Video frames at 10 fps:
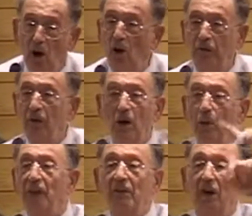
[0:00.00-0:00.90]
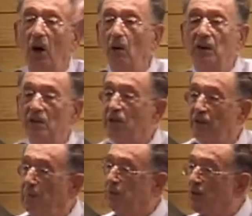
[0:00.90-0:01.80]
of whatever holy
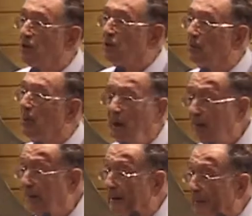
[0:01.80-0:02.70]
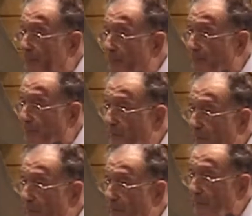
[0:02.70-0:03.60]
scriptures you believe in,
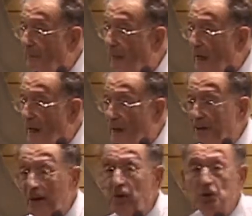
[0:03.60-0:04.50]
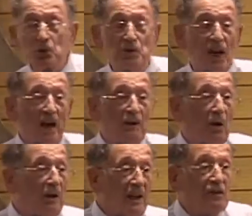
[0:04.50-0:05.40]
then Jews are
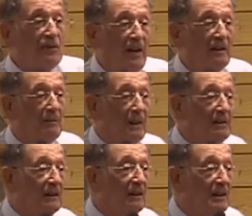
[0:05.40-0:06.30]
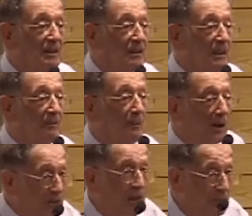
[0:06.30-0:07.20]
no less fundamentalist than
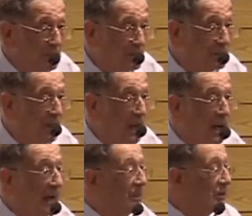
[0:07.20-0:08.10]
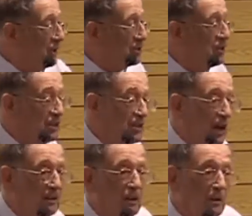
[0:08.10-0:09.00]
Muslims, and Christians
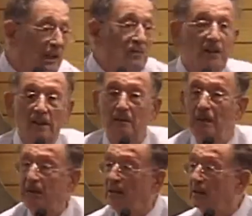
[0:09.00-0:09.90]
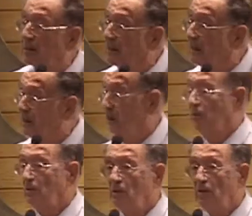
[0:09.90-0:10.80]
are no less fundamentalist than Jews.